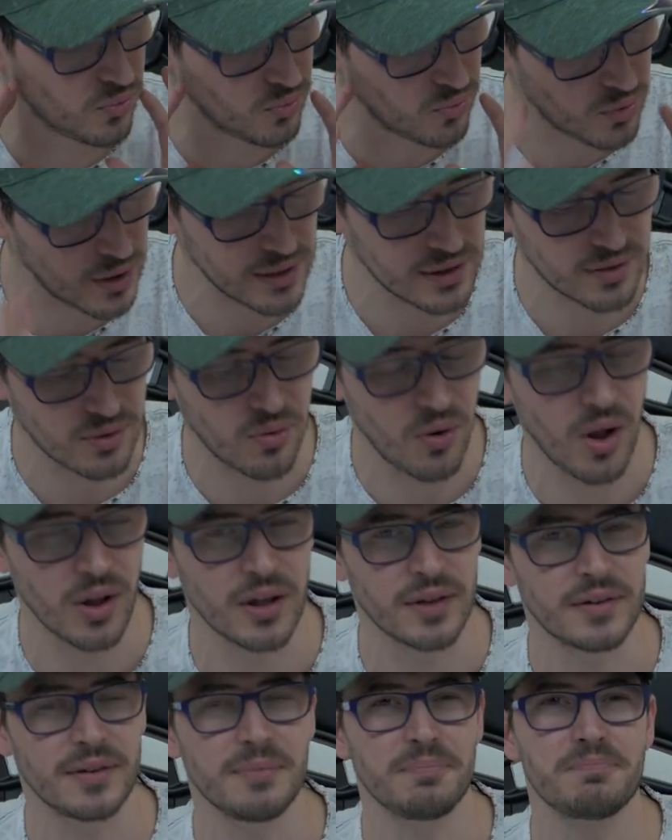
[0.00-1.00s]
great
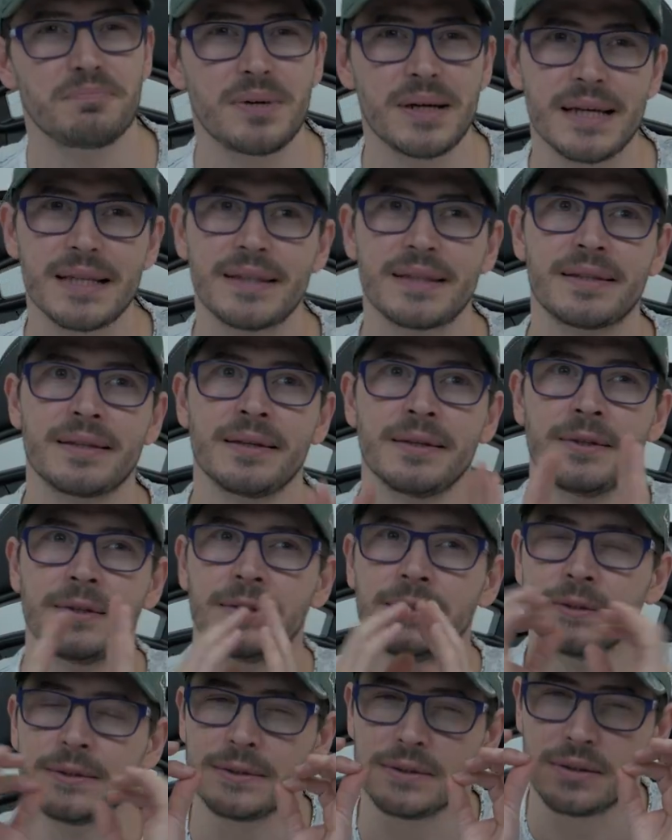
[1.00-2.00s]
quality, but
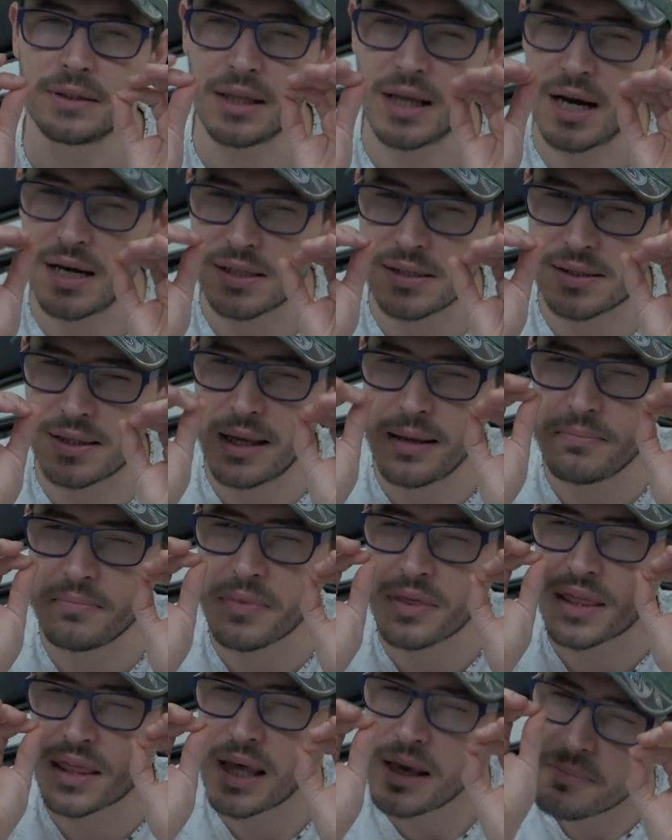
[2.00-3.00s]
there are
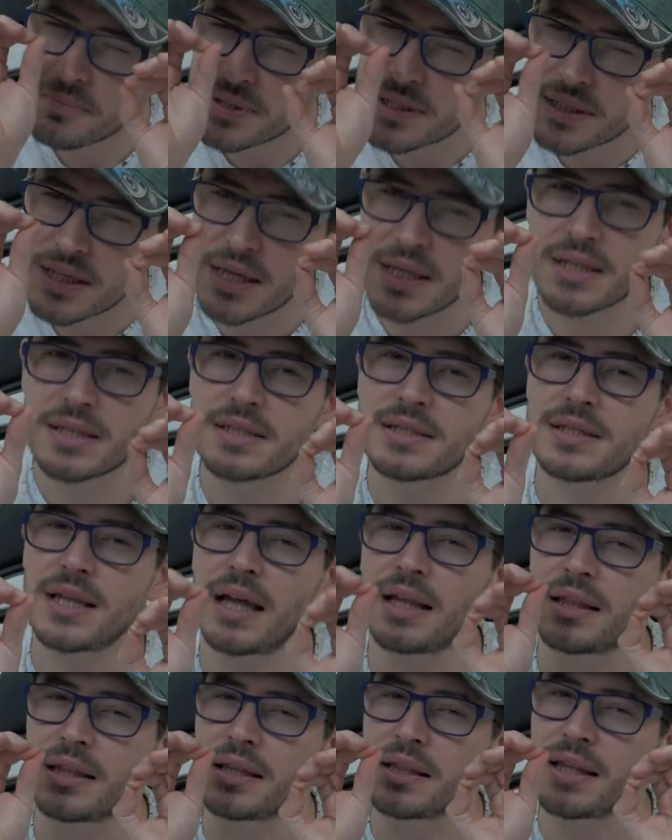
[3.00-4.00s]
some things
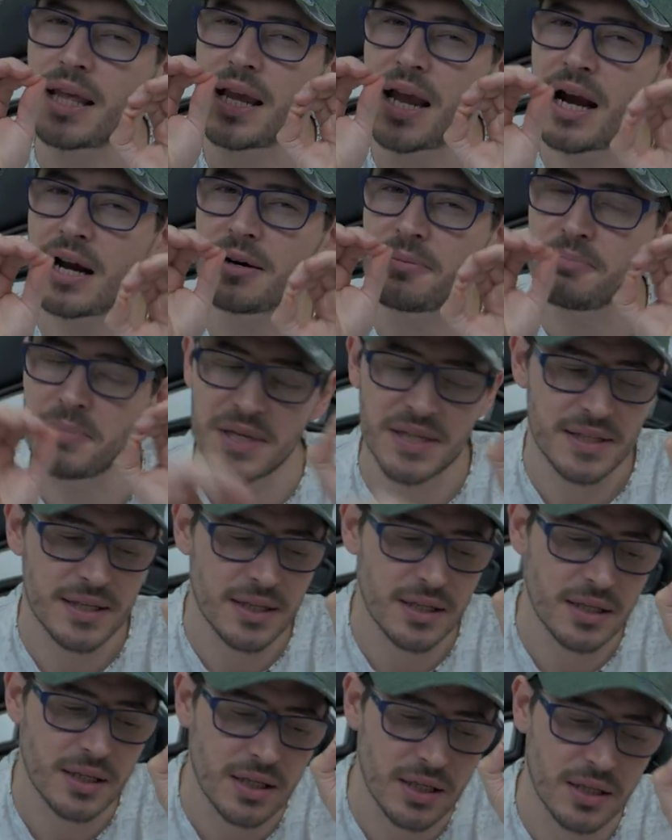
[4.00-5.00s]
that they are
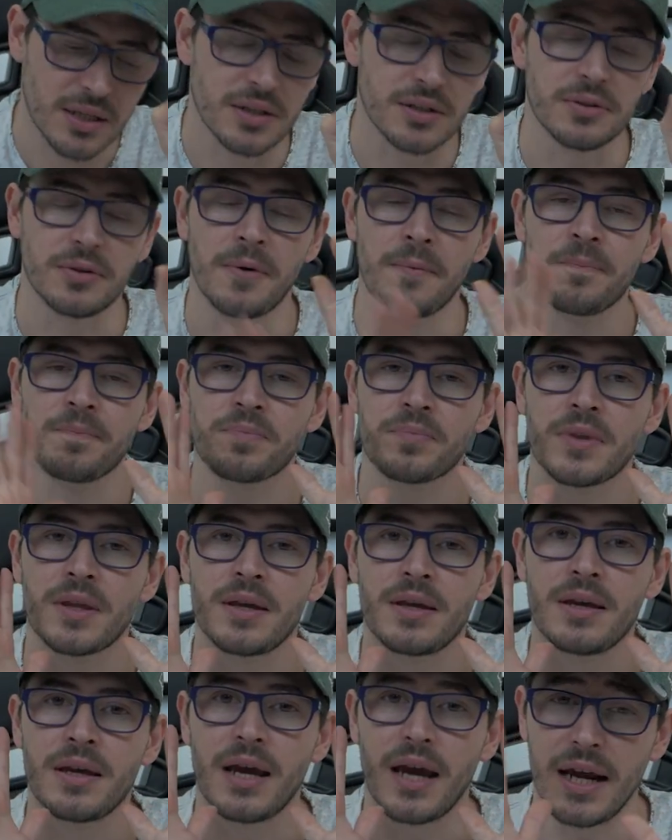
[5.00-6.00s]
missing here.
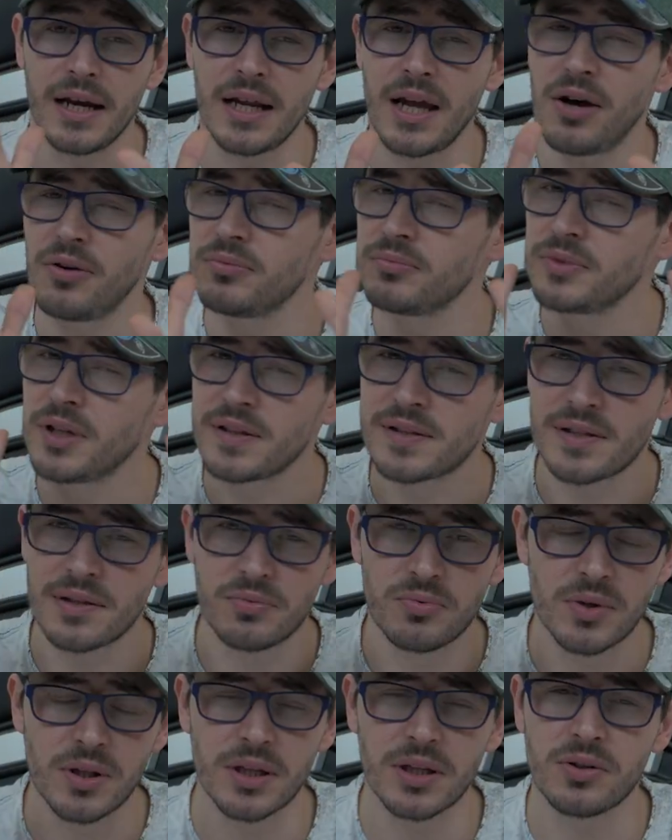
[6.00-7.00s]
Anyhow, it's
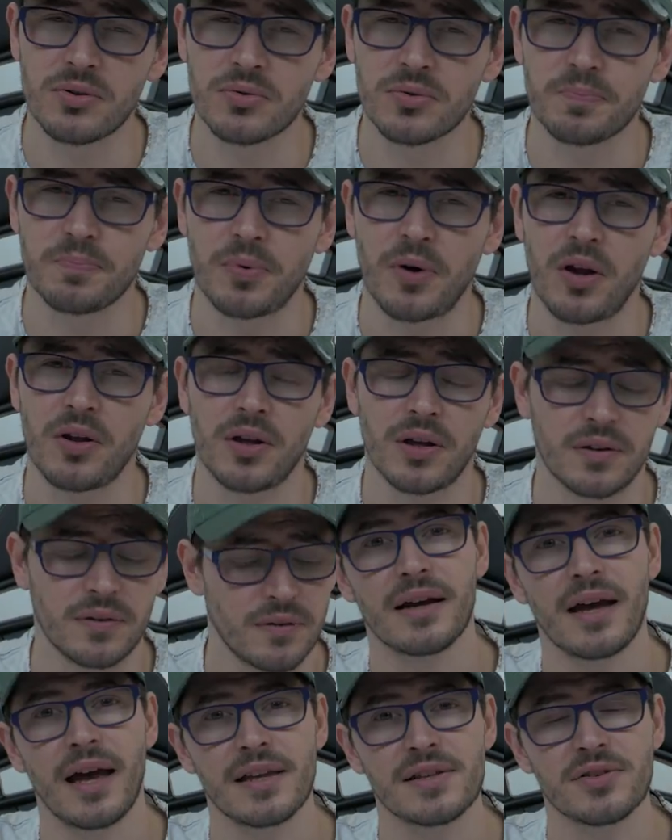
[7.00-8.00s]
a really good
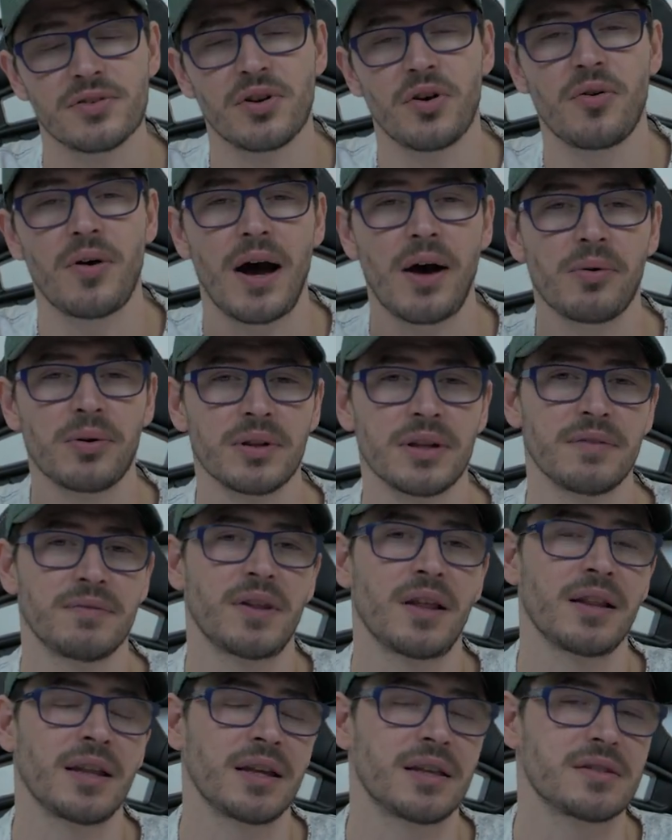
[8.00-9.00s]
product. As you know, I will leave
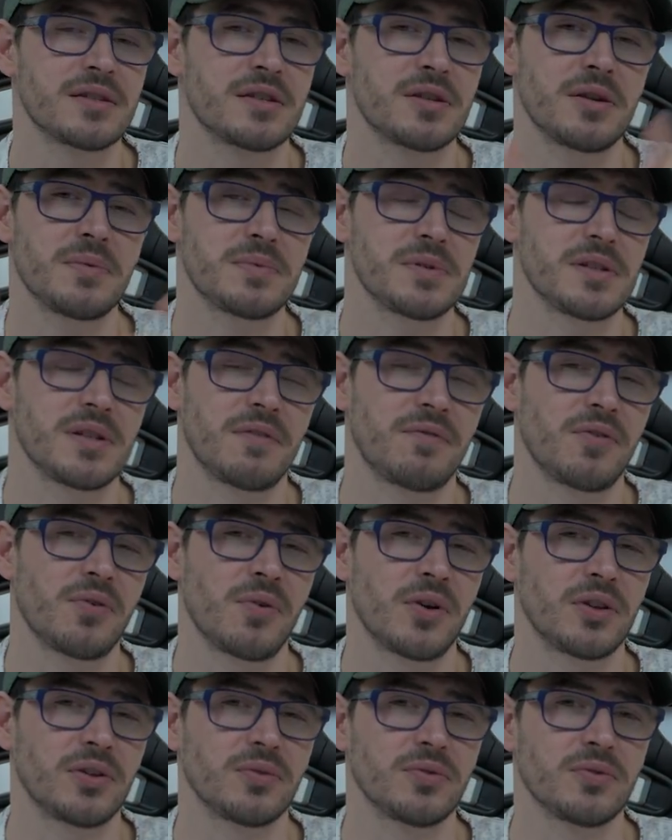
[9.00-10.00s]
the link in the description if
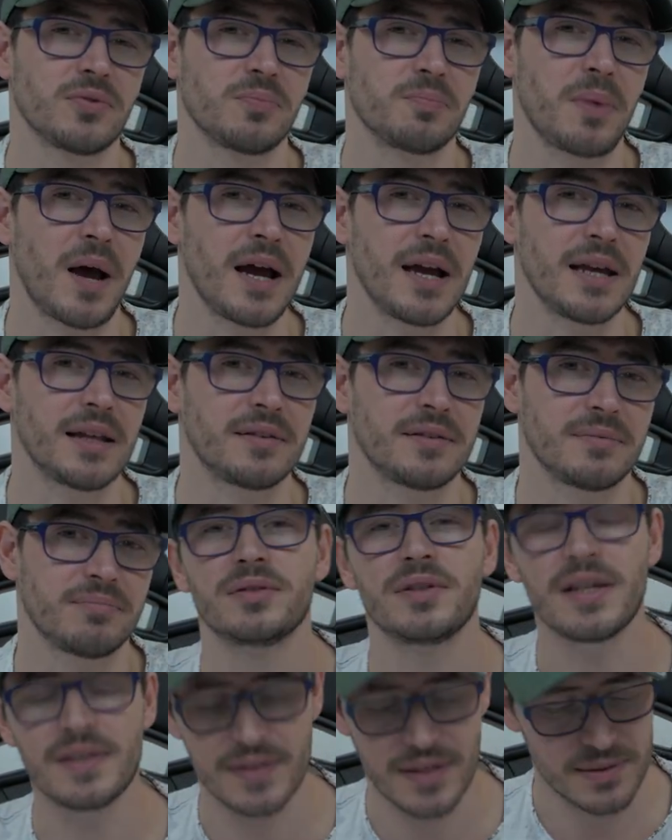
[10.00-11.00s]
you want to buy it.
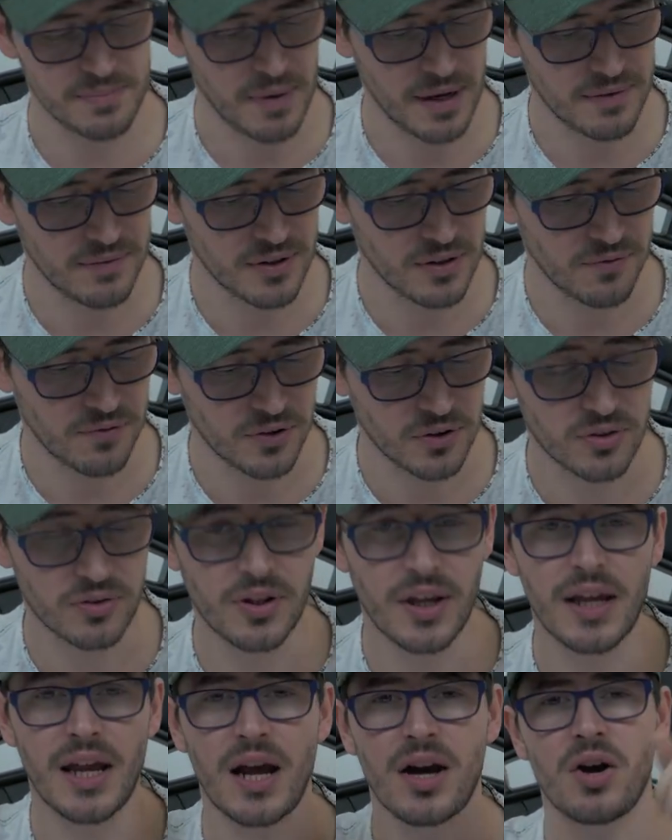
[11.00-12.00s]
This is my video for
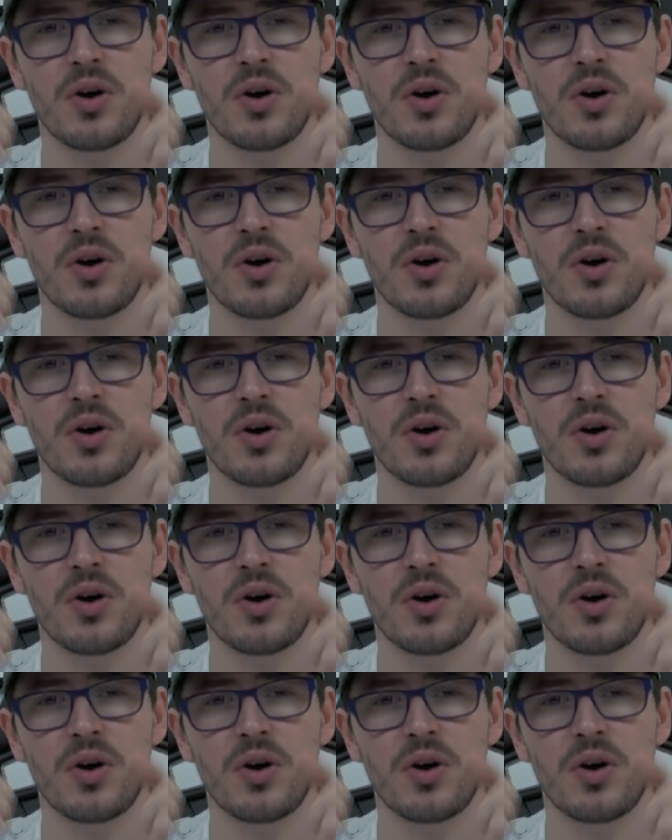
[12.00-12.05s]
today. I